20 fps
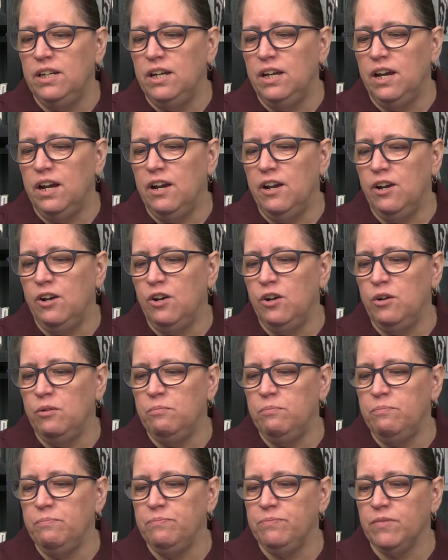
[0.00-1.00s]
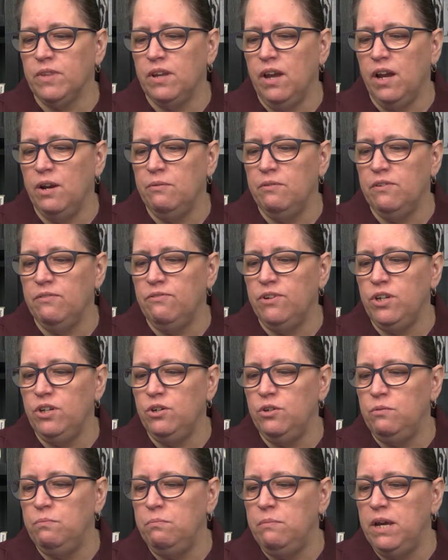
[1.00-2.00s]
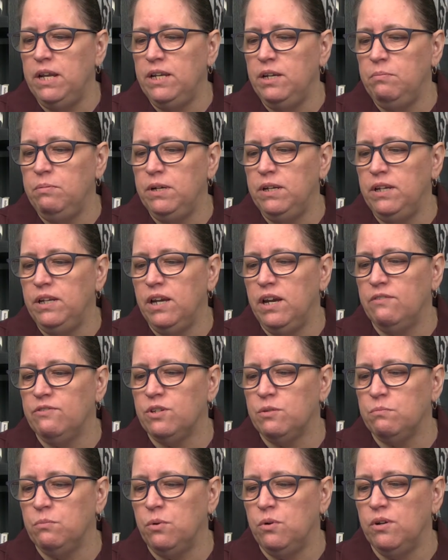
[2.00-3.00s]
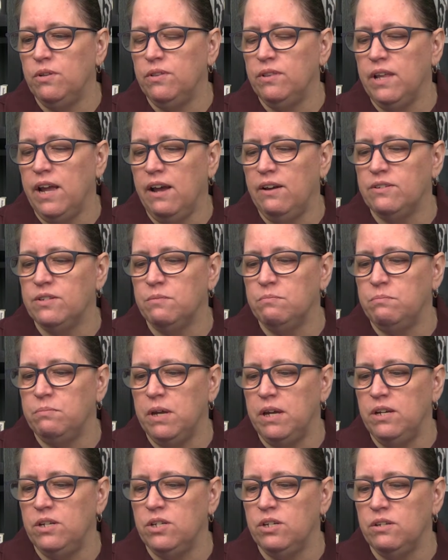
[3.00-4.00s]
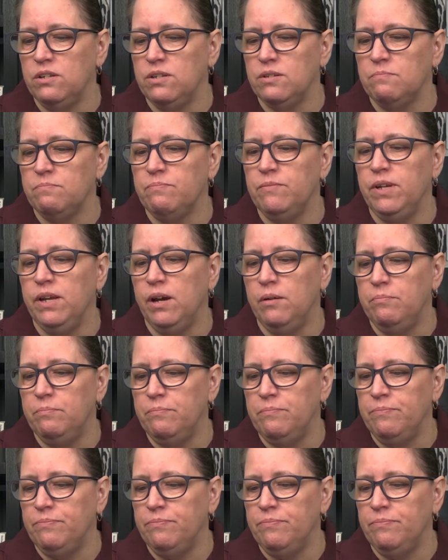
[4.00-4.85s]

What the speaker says: I reviewed many PDFs more than 1,000 pages. Yep.